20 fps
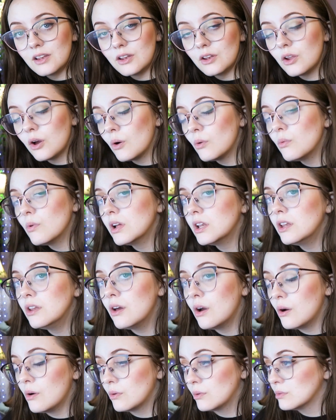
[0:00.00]
no one
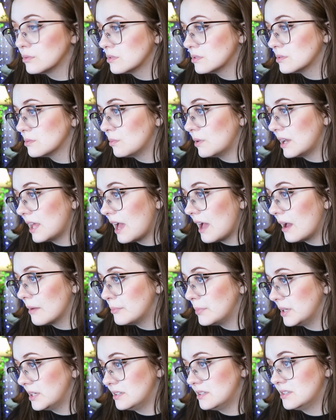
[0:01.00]
knows what
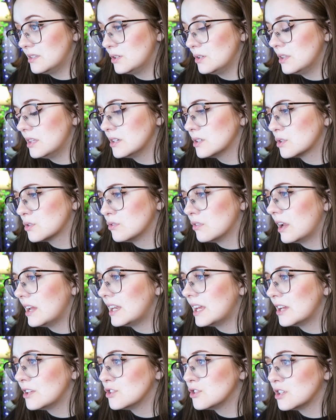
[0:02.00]
happened to this
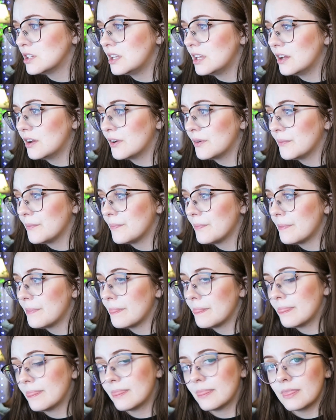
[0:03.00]
great engineer,
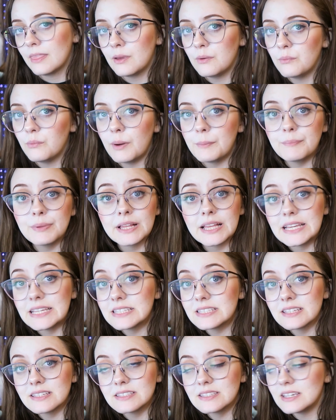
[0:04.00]
what
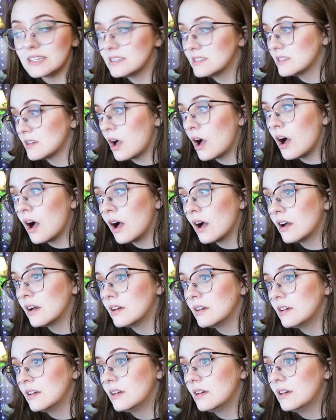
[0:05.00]
places he saw,
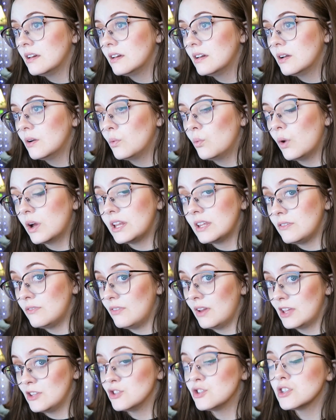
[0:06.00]
what
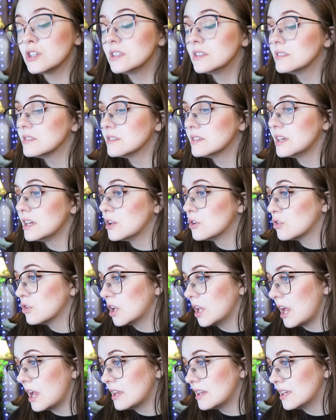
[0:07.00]
inventions he
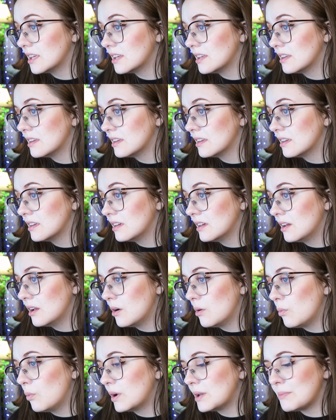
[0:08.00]
created,
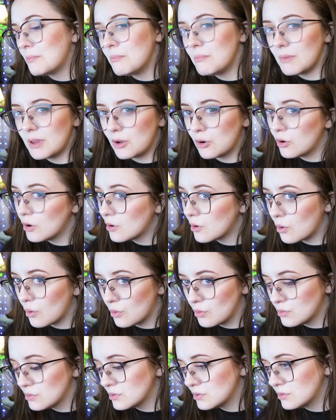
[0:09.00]
what
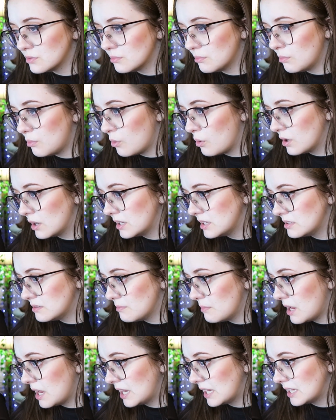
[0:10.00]
miracles bore
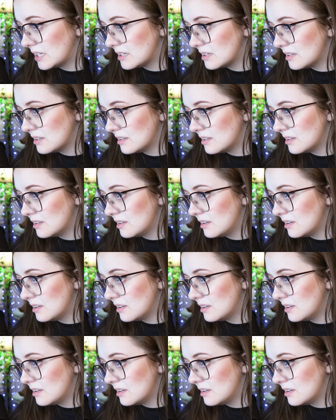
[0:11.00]
his mind.